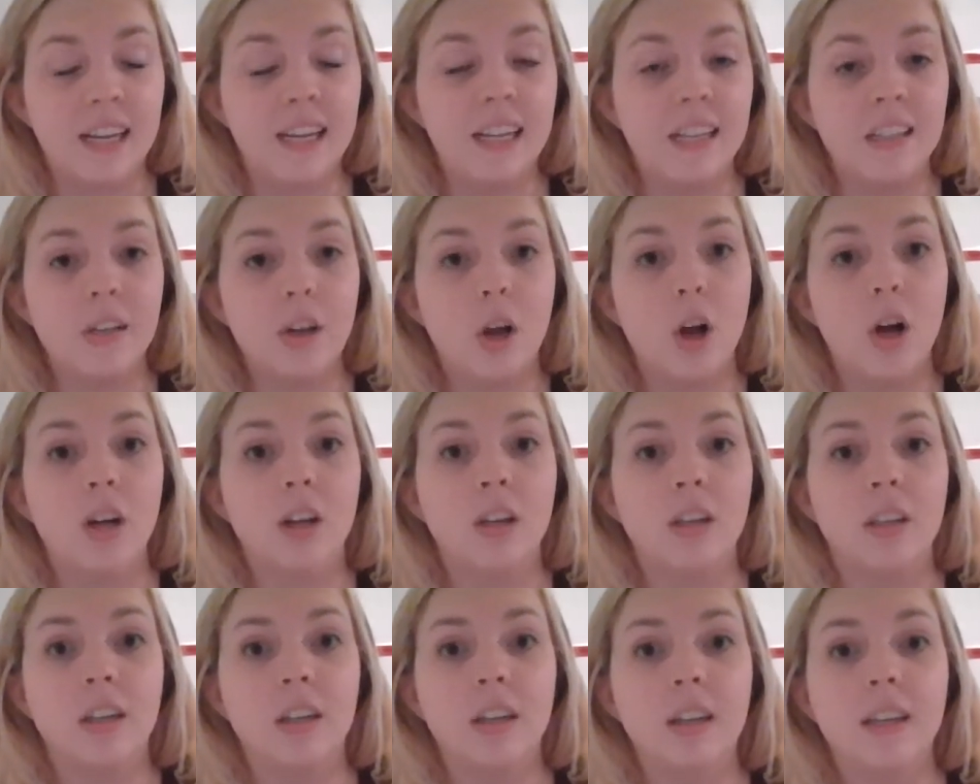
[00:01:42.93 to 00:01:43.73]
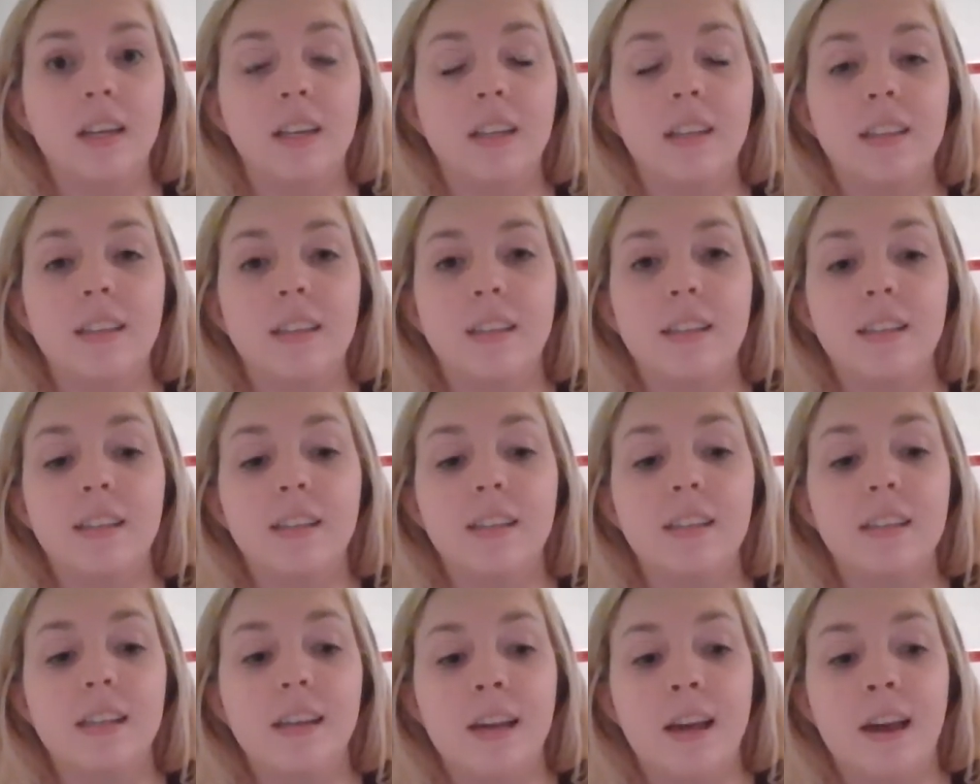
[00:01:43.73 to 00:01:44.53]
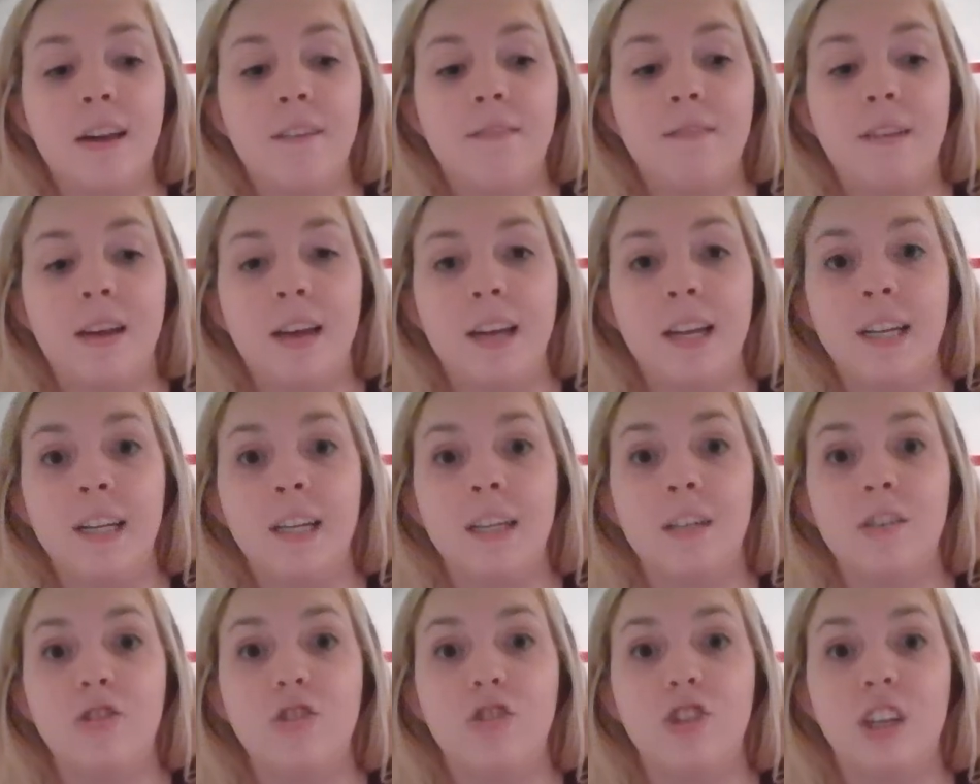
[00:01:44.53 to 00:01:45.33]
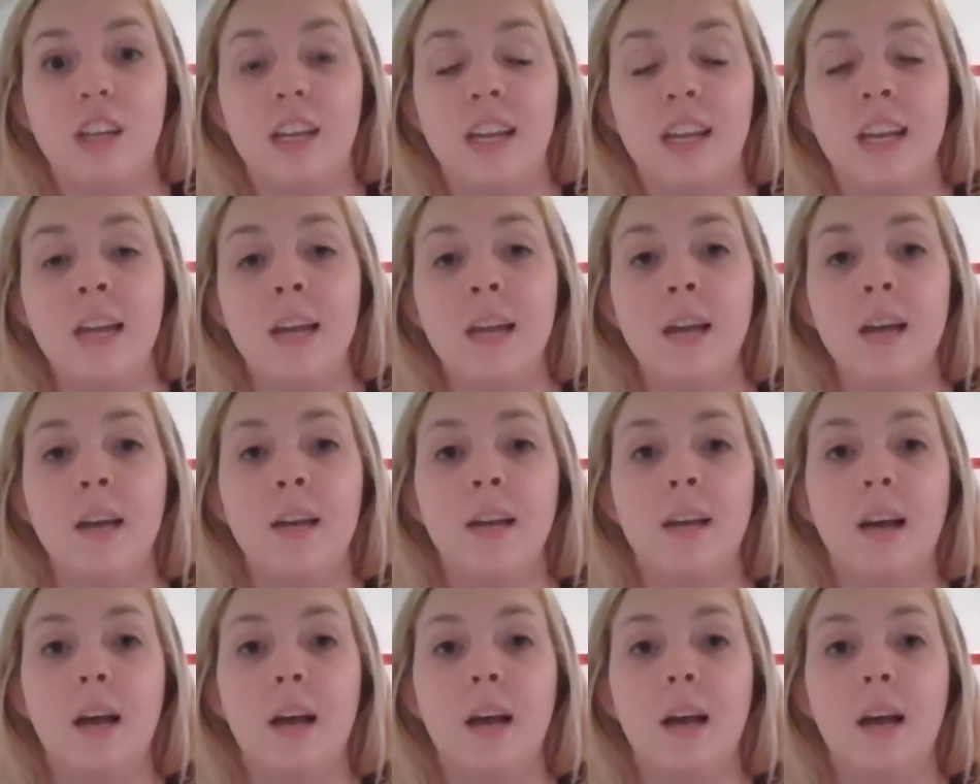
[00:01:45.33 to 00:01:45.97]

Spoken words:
It's called the CFAG,